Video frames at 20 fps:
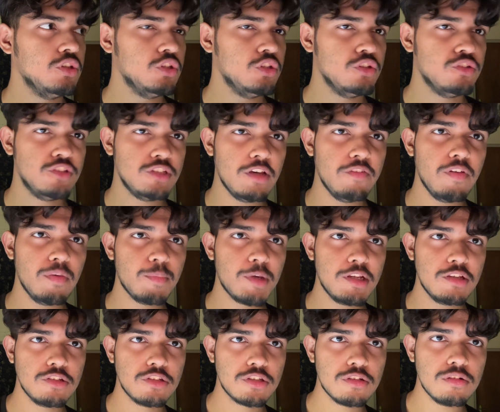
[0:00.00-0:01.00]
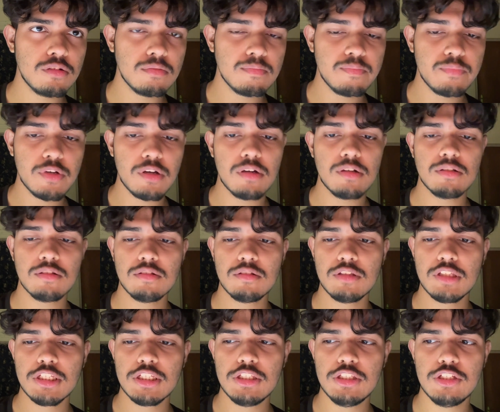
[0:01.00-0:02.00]
Saving money is good, but
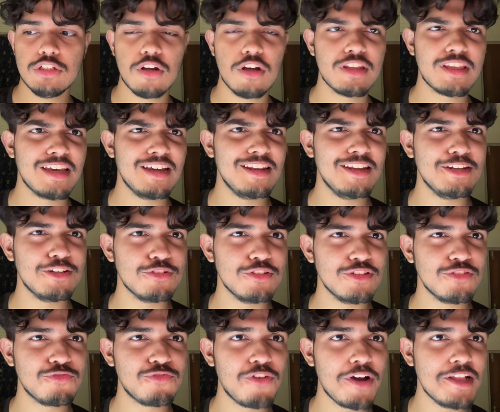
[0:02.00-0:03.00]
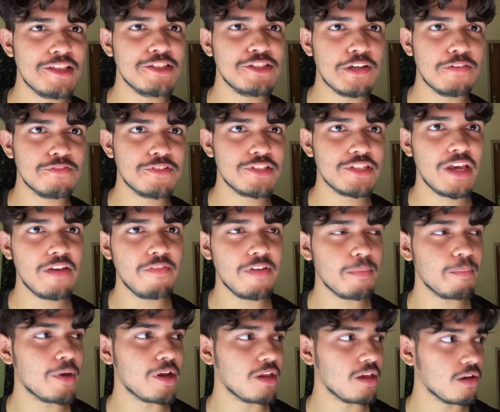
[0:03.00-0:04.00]
do not get into this frenzy of saving
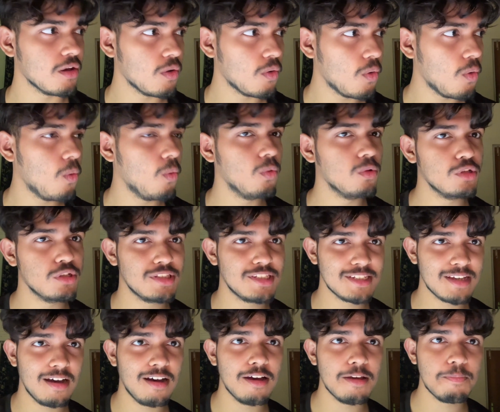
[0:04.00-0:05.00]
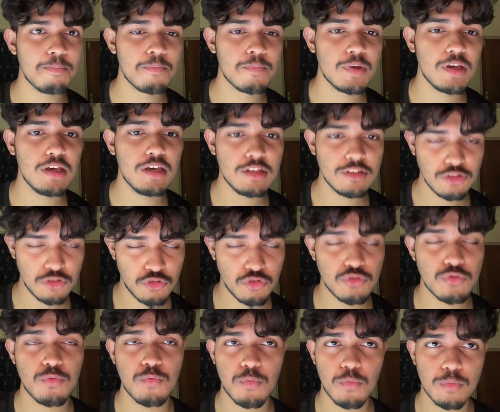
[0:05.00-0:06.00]
money all the time. It is
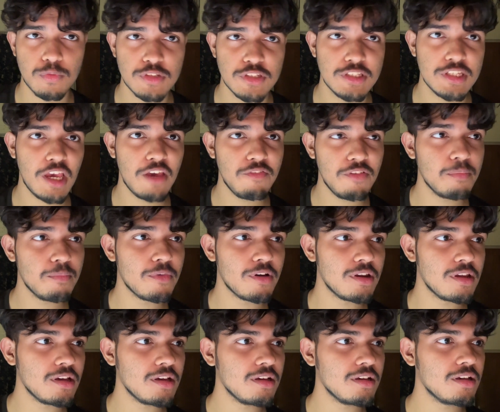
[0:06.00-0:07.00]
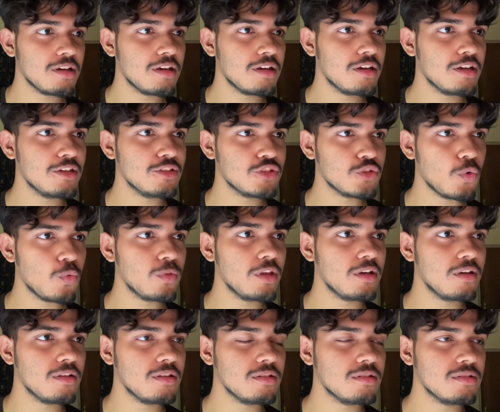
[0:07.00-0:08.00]
true, saving money is only
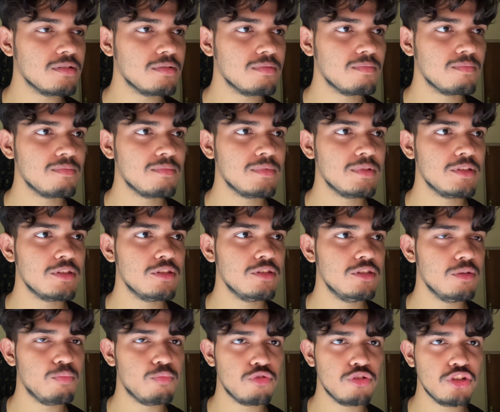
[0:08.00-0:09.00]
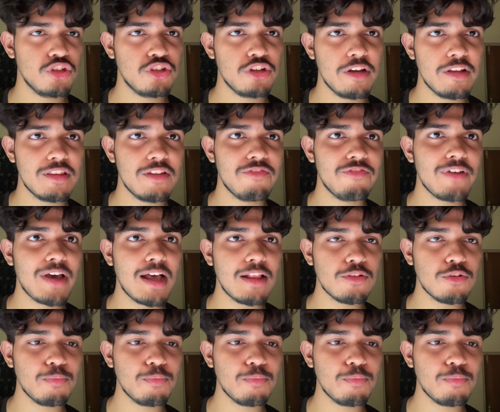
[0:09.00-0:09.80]
gonna depreciate the value